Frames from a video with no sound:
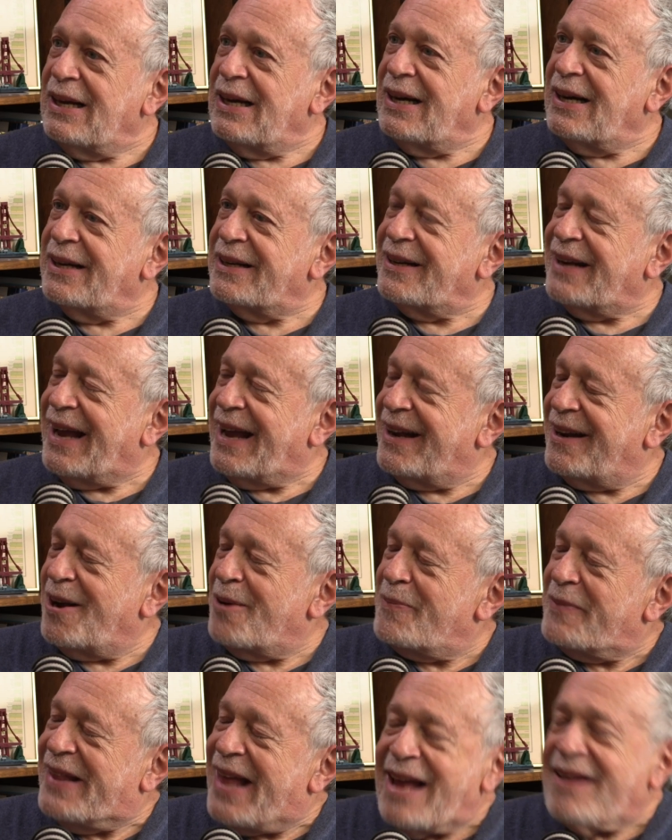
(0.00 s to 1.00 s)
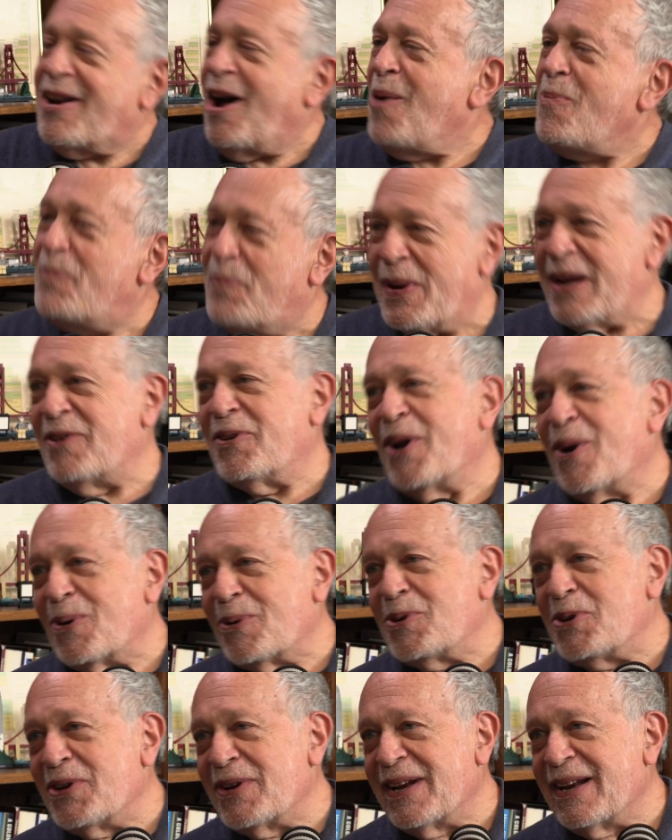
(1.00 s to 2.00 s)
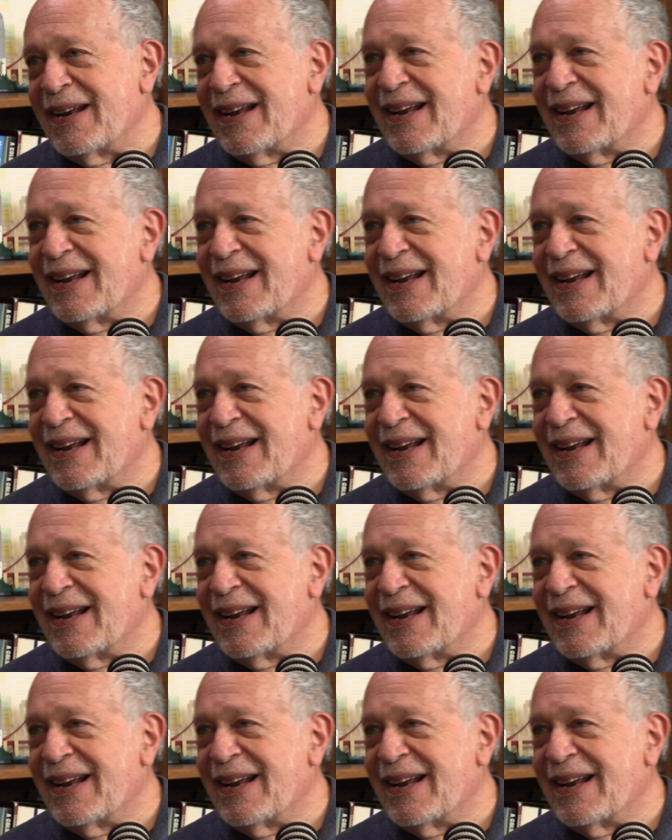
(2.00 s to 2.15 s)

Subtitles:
And on that upbeat note,